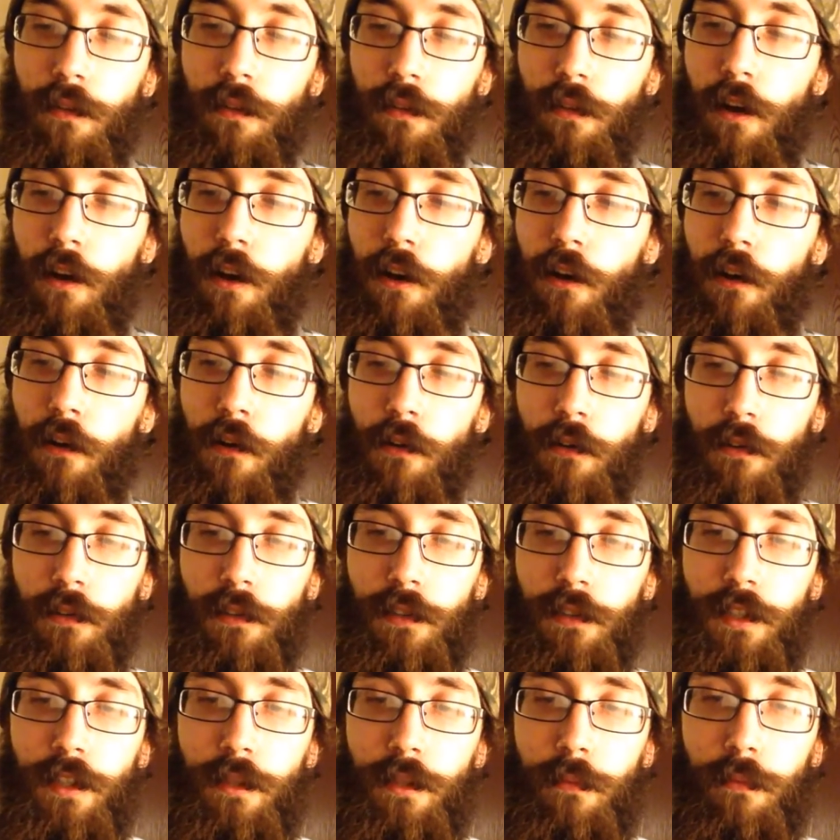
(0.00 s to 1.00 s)

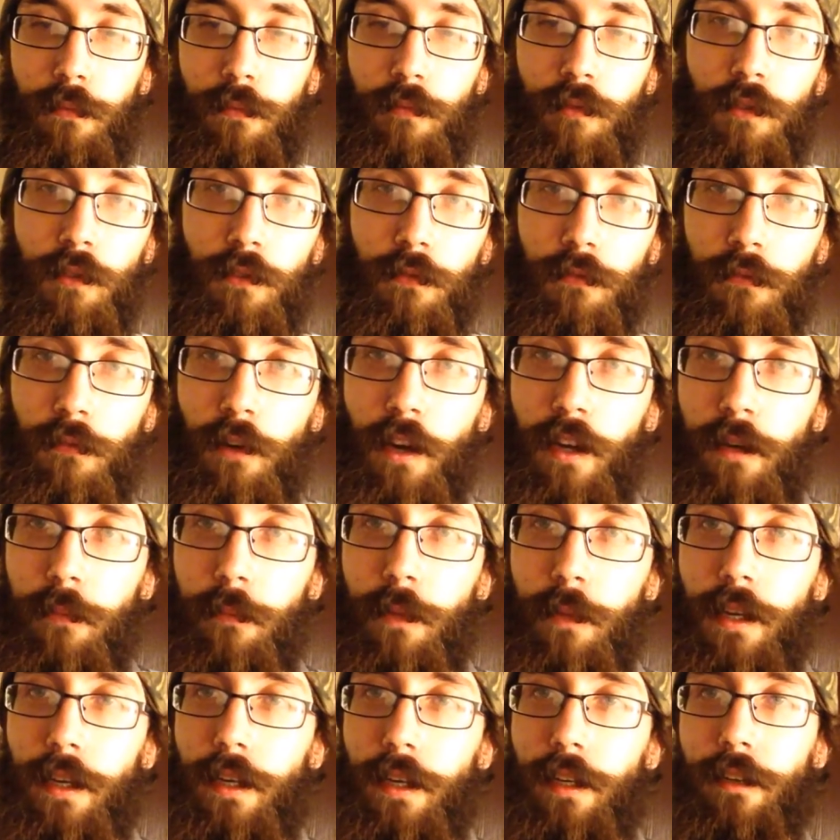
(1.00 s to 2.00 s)
Longhorn, Timberwolf, Red
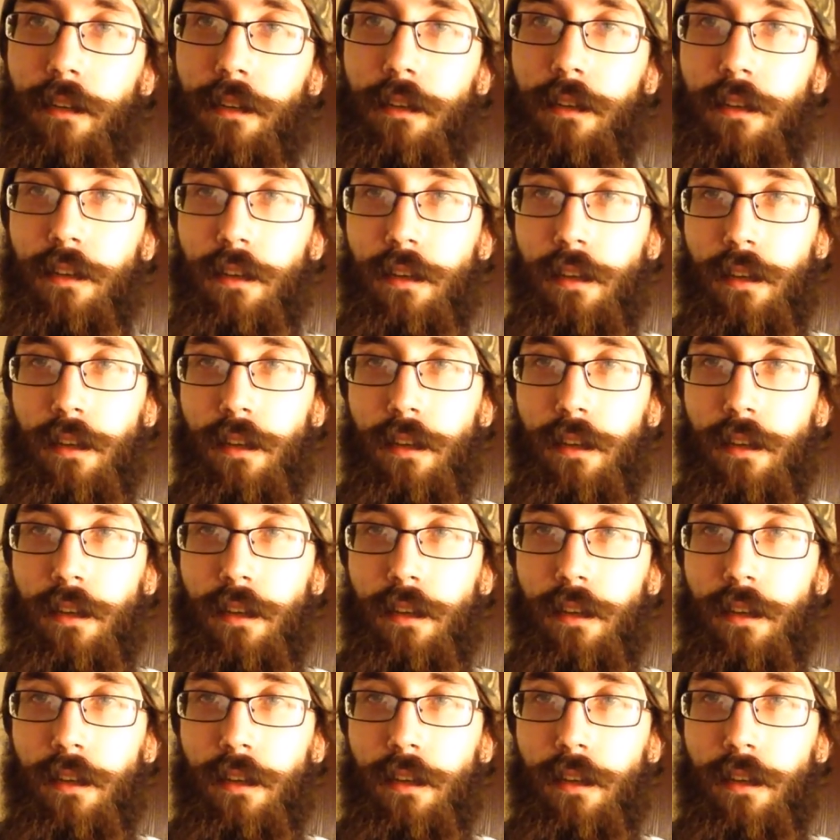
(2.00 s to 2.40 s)
Man,